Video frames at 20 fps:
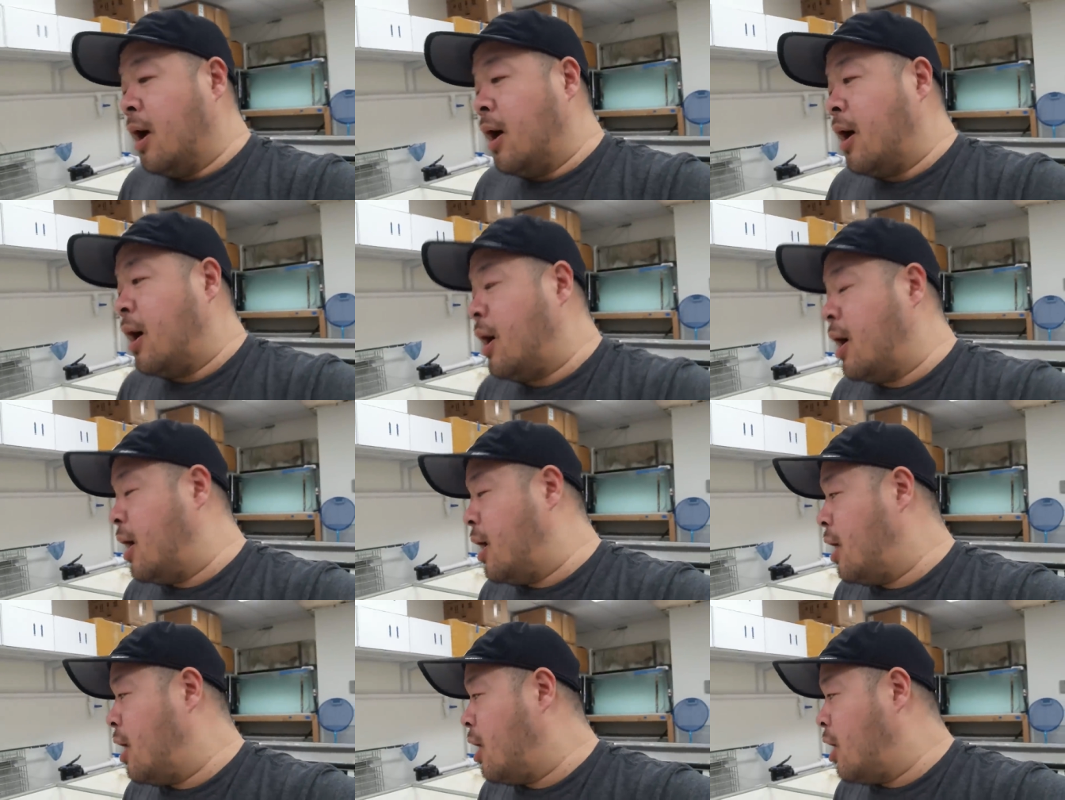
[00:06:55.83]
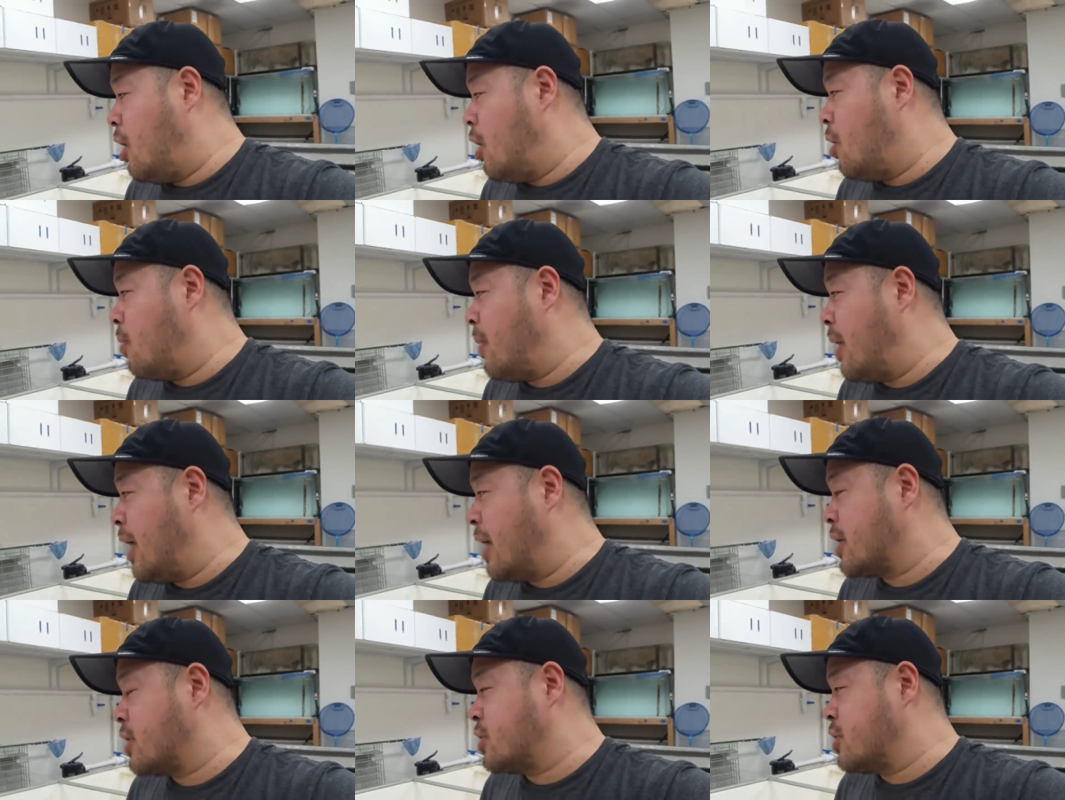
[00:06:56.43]
Oh
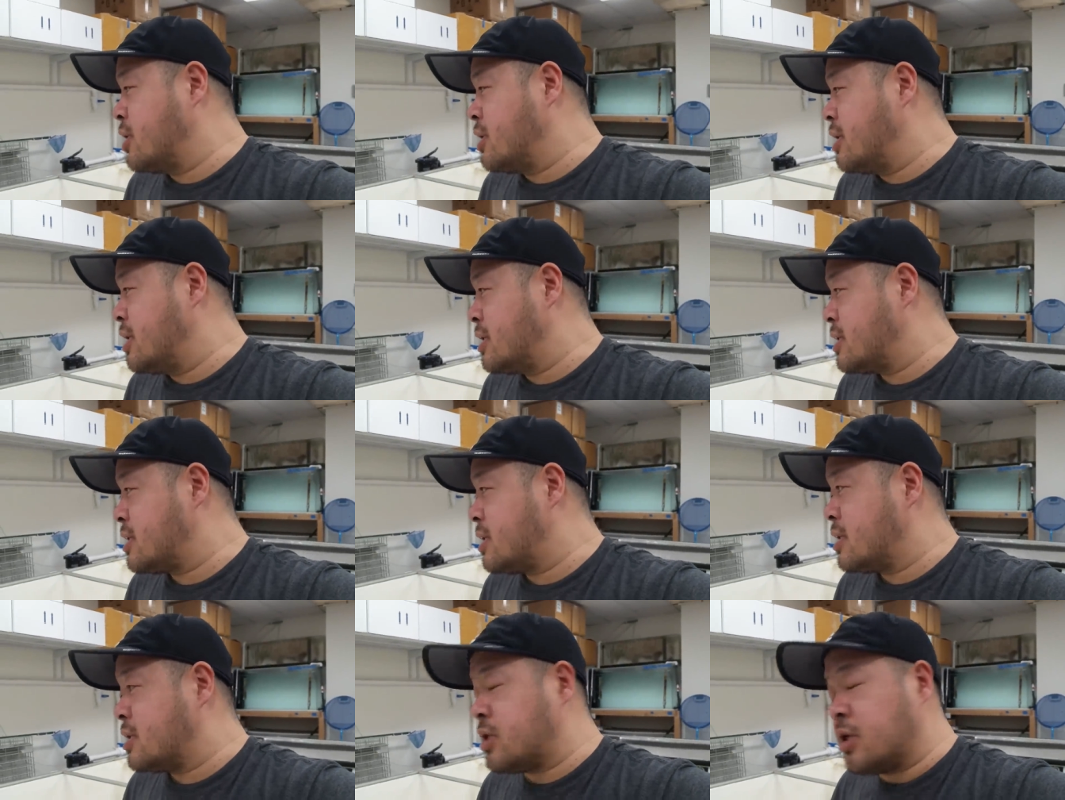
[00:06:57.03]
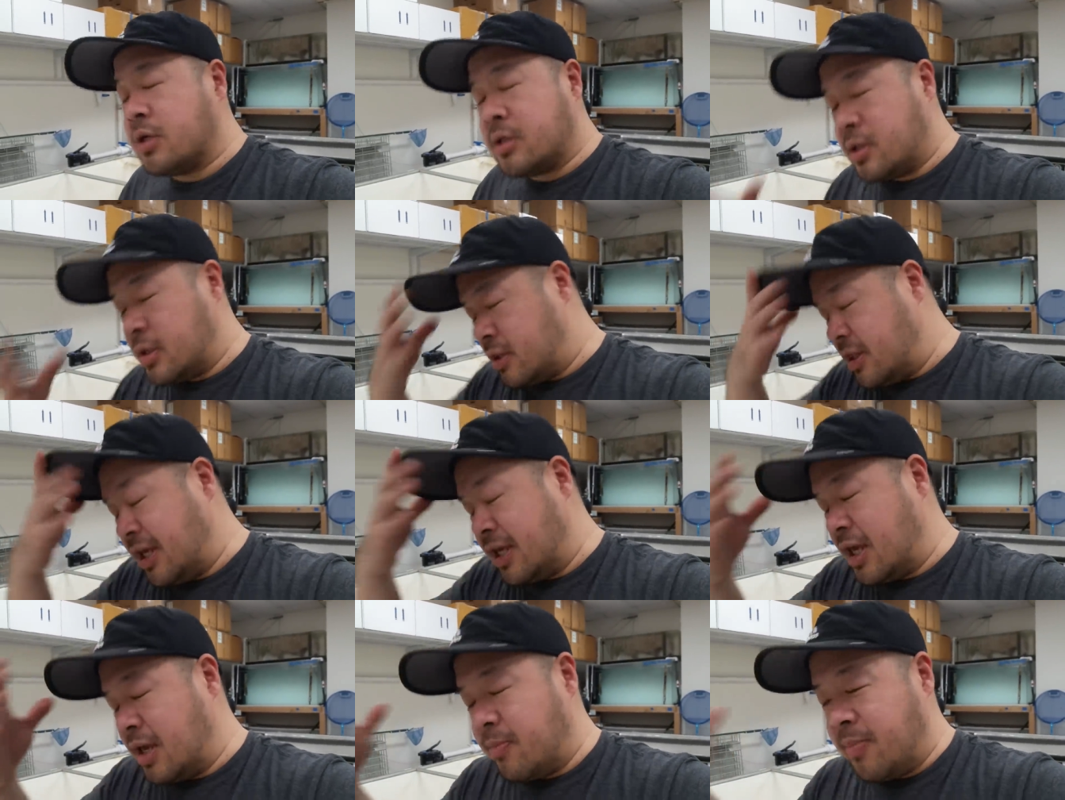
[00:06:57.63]
my goodness. So
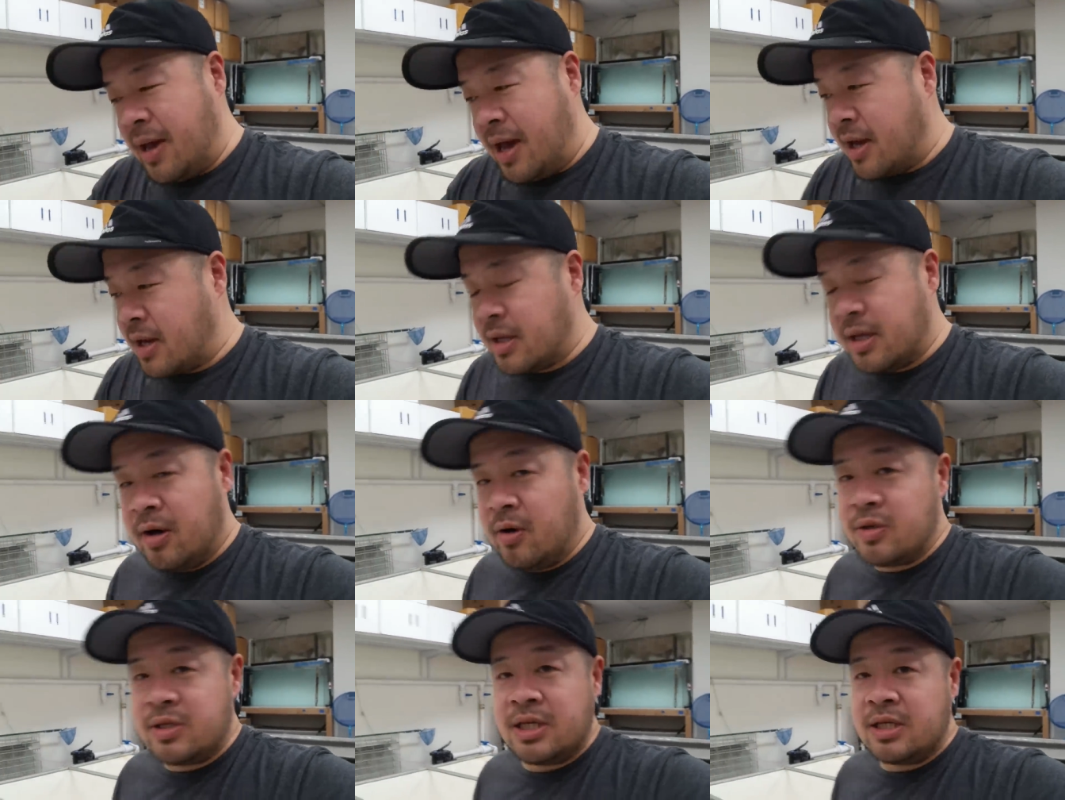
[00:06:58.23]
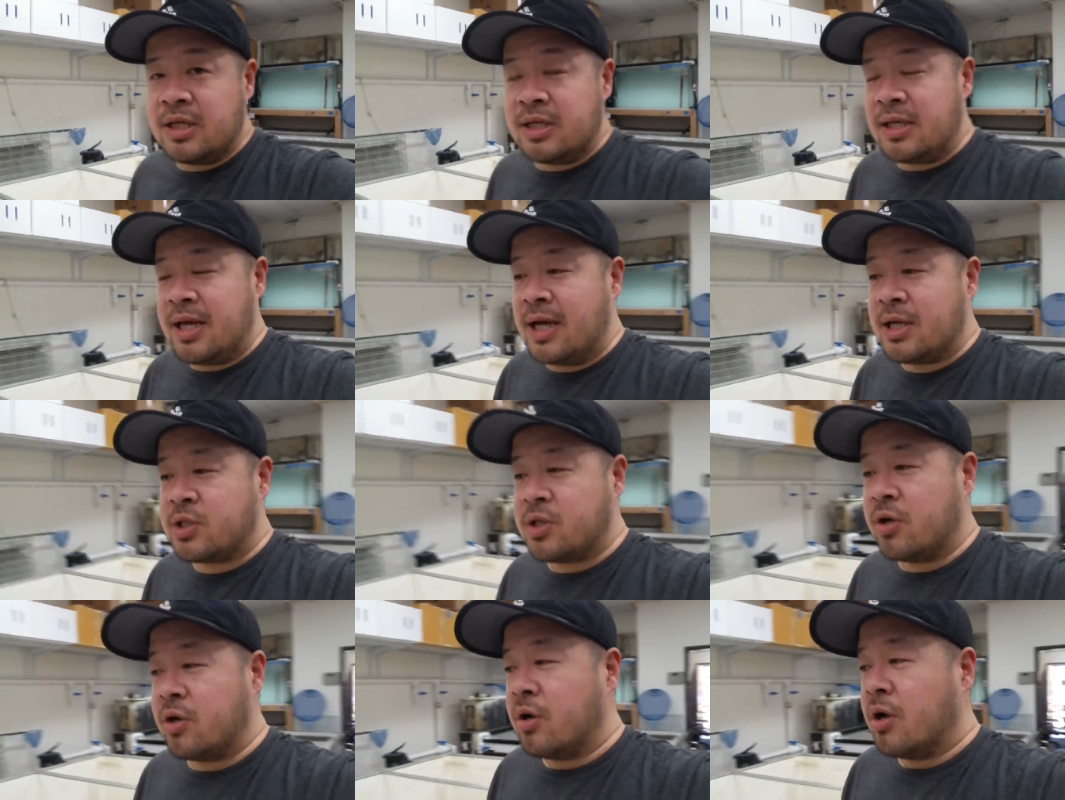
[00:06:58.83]
thinking back, that was a
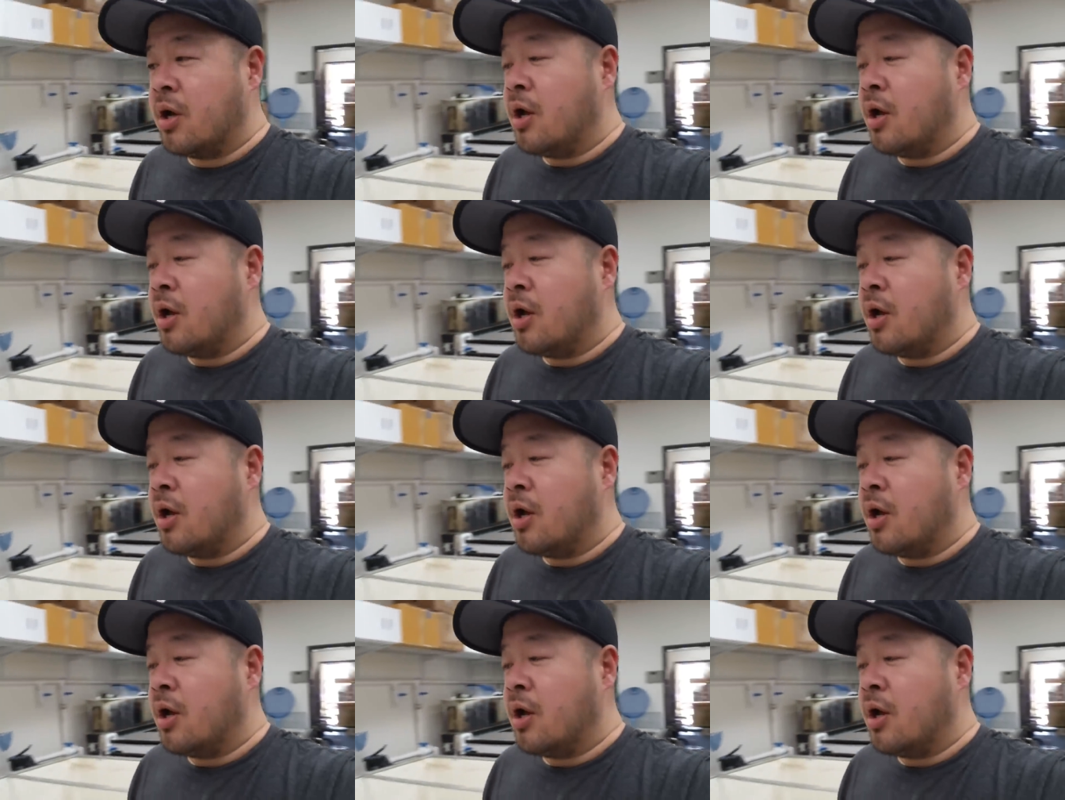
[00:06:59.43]
disaster.